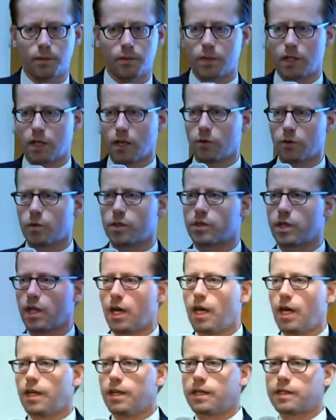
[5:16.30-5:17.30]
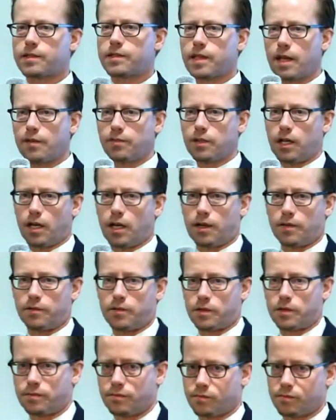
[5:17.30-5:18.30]
In other words, you can save
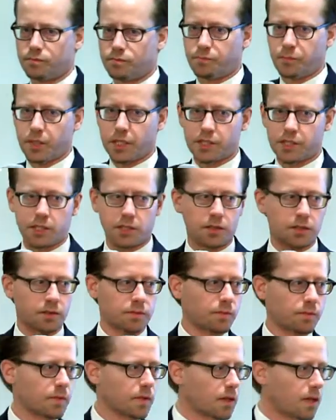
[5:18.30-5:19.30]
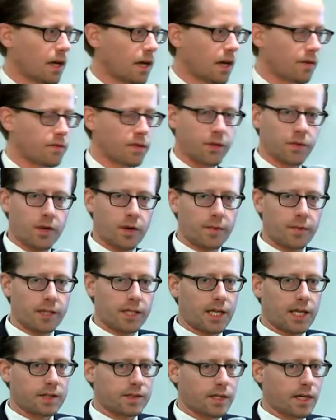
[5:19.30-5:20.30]
lives. Big deal. Heavy thumb on
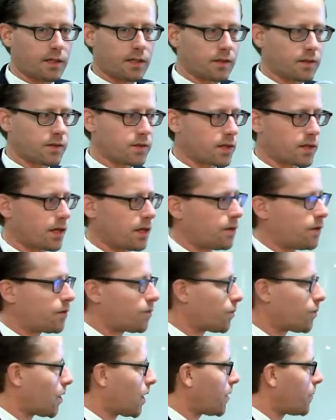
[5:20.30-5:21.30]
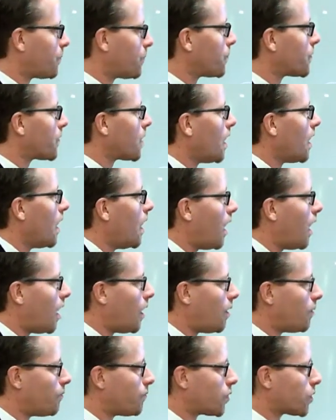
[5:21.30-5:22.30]
that side of the scale, right?
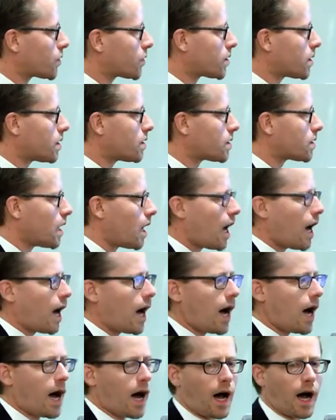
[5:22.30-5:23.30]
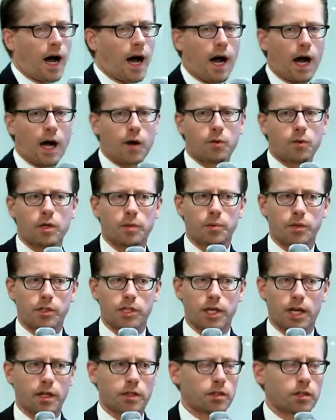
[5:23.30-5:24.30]
Versus, I want to
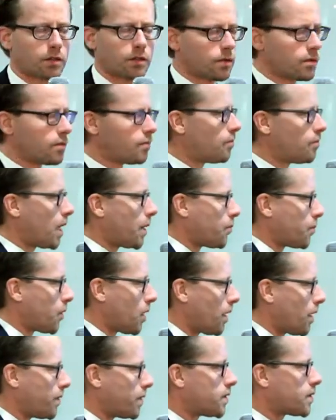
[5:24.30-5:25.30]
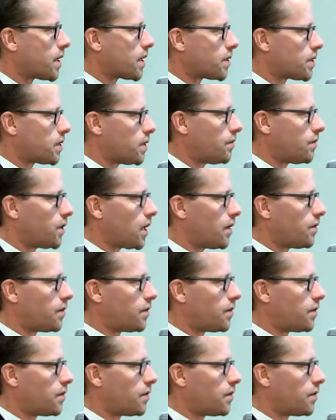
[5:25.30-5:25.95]
protect my private sensitive